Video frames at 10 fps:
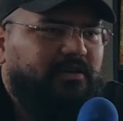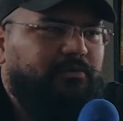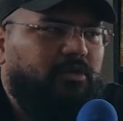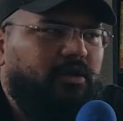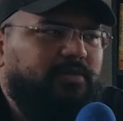the
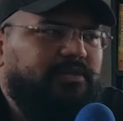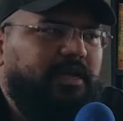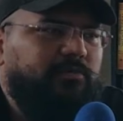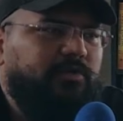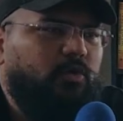problem is
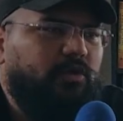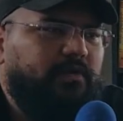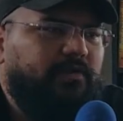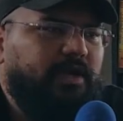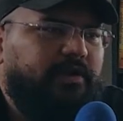that with only
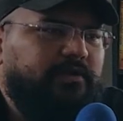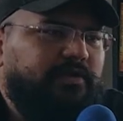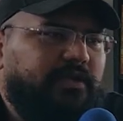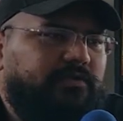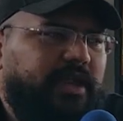Fernandez, Rashford,